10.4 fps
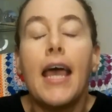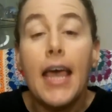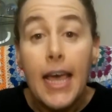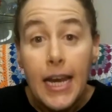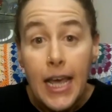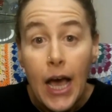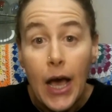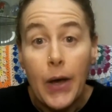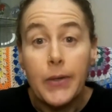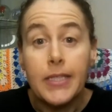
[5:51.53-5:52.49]

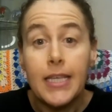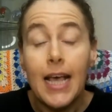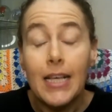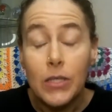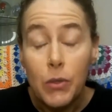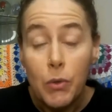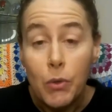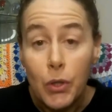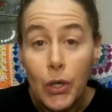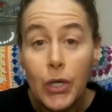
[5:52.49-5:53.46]
Anyhow, so that's
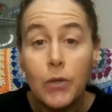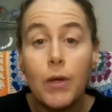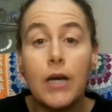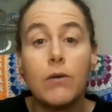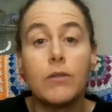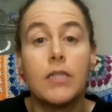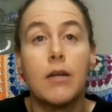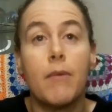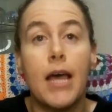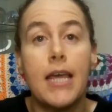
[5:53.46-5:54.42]
all good. What else
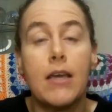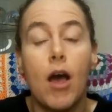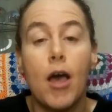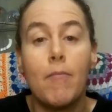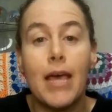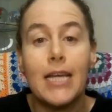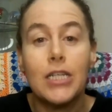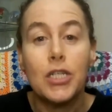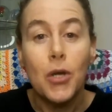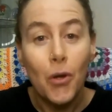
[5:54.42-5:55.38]
did I make? I
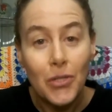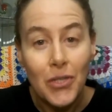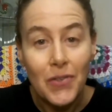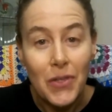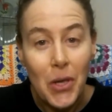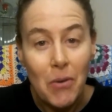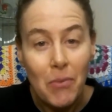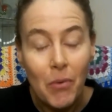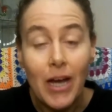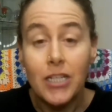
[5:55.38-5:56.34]
made two lots of
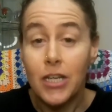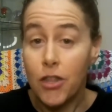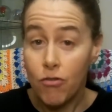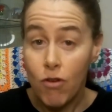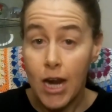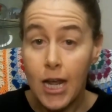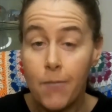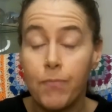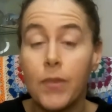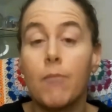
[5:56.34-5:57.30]
soup, well actually
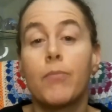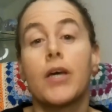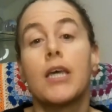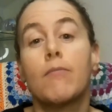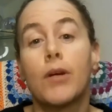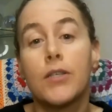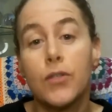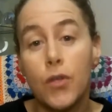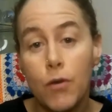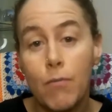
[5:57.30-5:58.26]
three, but in my
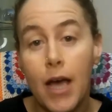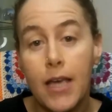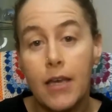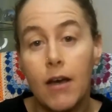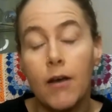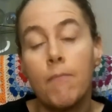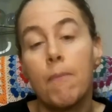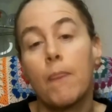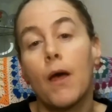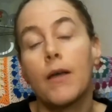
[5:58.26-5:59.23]
soup maker,
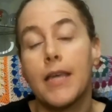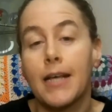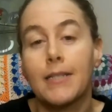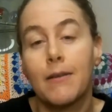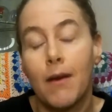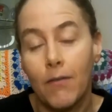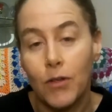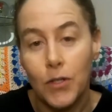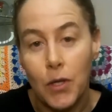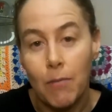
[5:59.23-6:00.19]
yes, I've
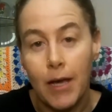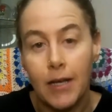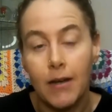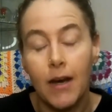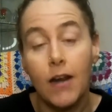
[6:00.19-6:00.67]
got a soup maker.